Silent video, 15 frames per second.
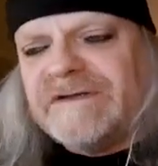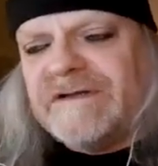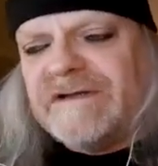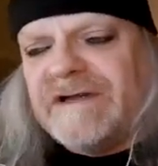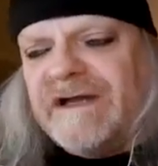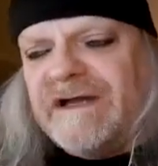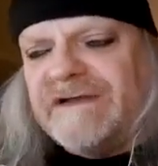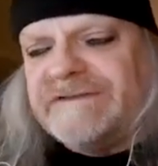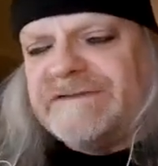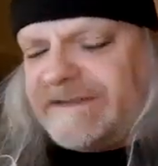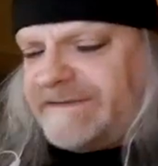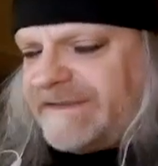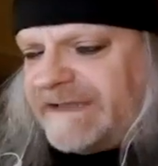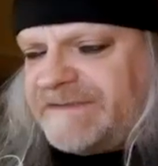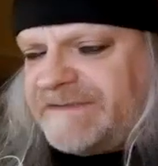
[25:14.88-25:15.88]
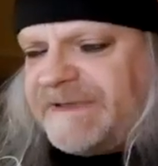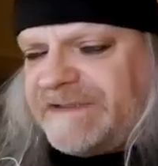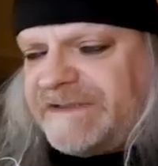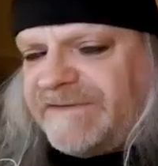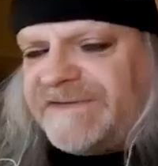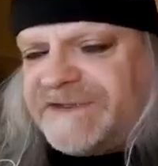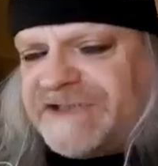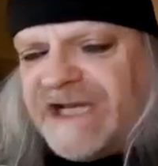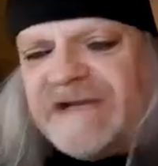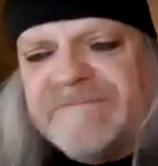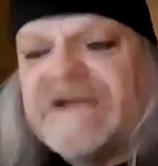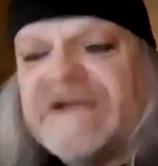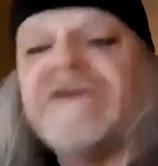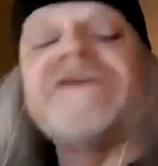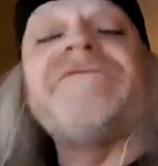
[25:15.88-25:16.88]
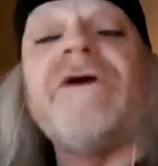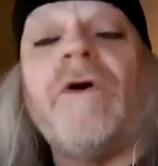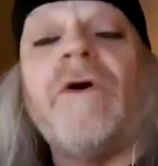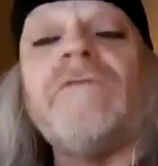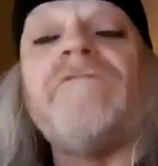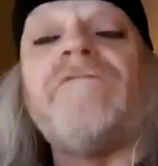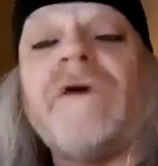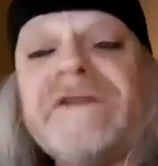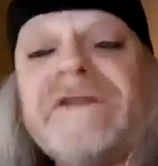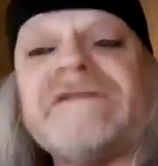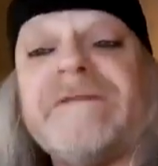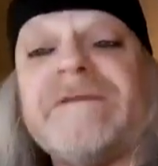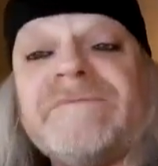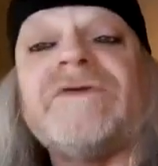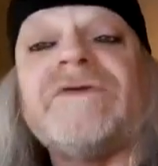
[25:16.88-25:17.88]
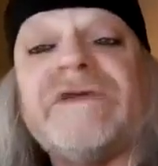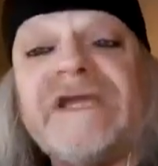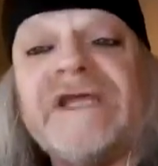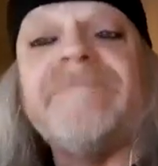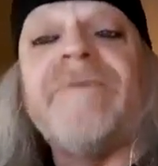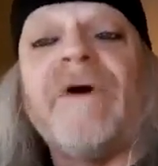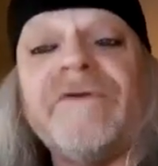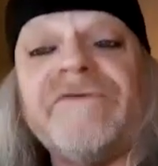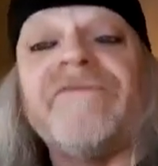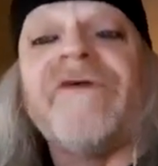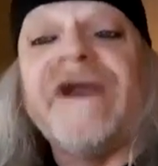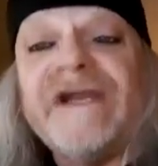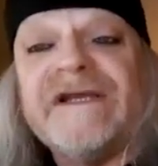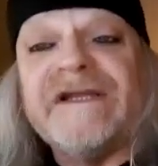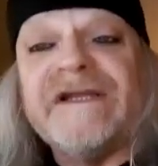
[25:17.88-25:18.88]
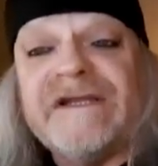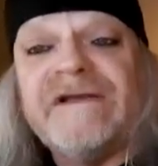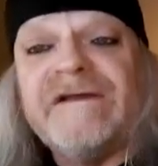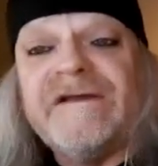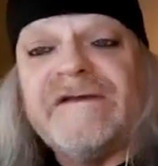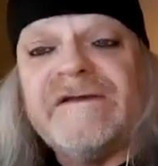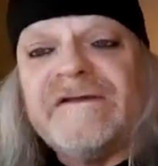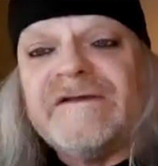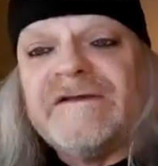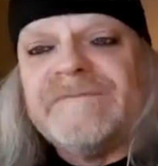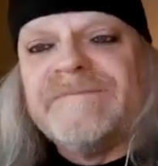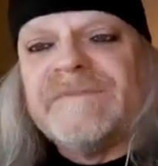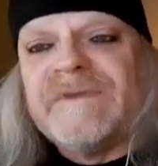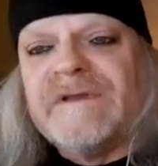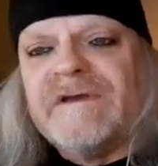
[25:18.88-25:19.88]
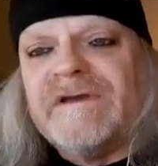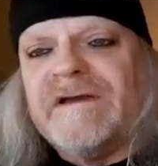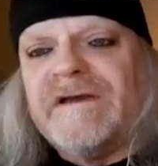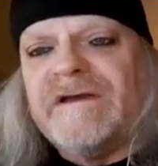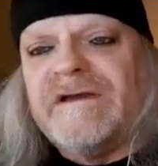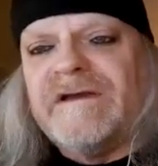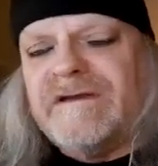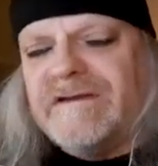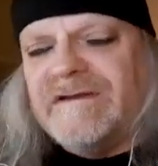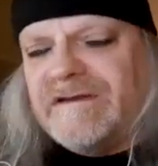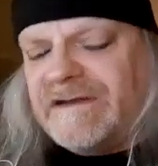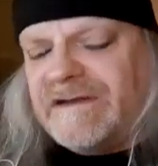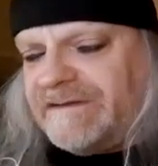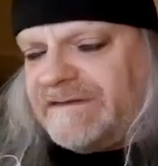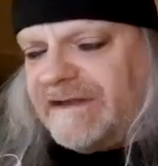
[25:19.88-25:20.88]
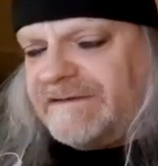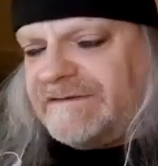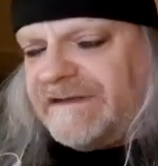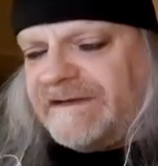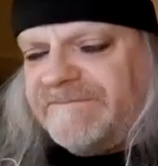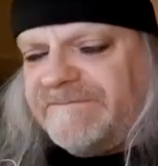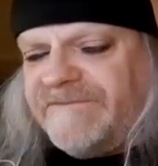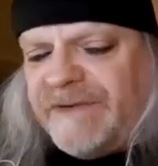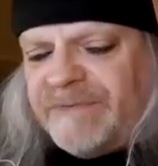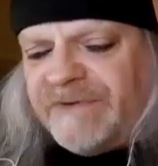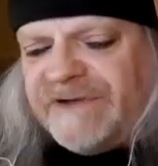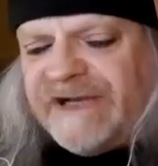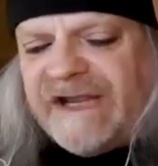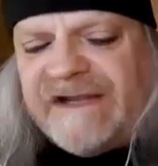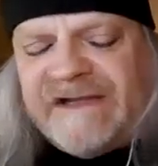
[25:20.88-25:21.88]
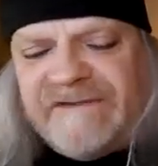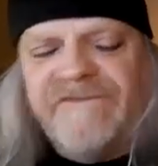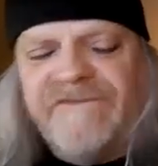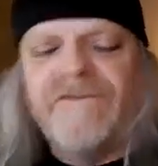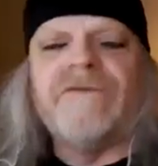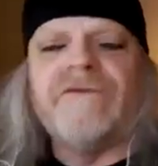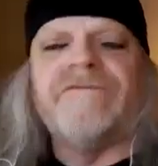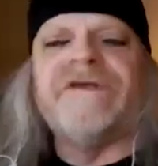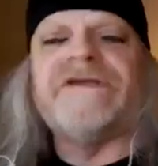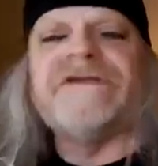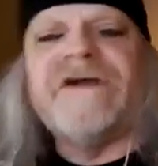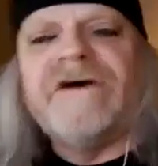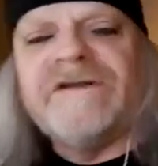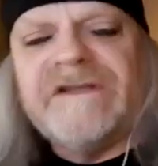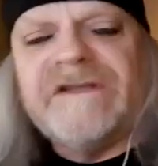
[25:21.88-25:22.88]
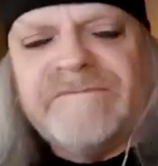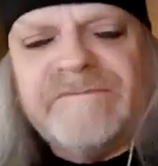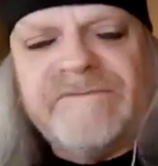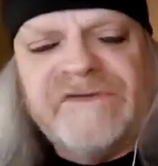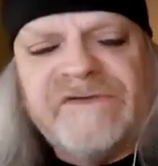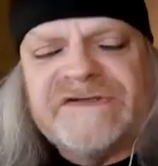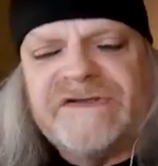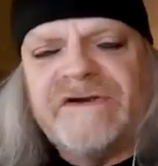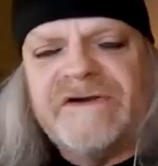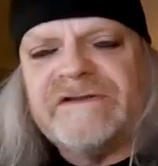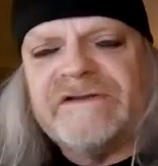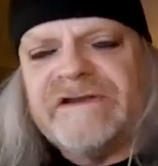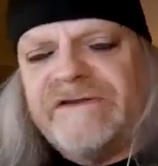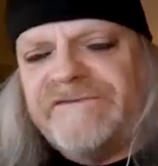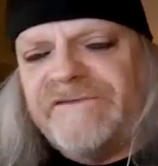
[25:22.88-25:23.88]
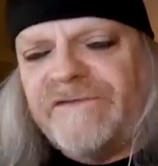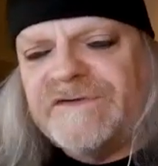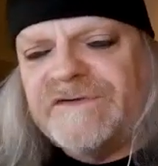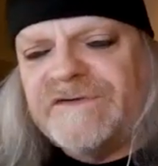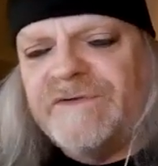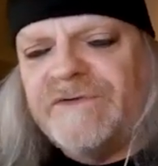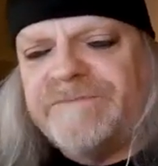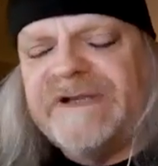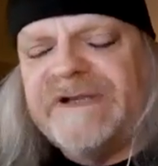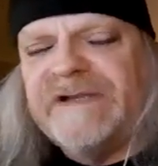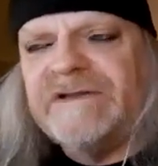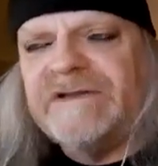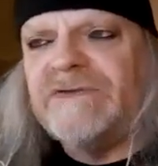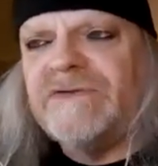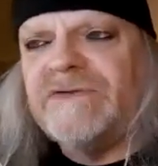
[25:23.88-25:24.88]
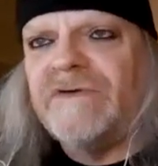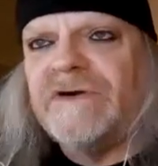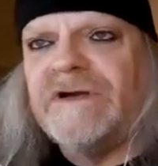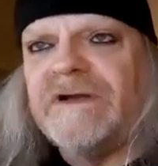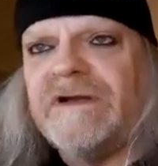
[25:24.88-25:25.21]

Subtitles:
And that's a bit of a shame because we all wanted them to keep on reigning. And then in February '84, we saw their first European tour,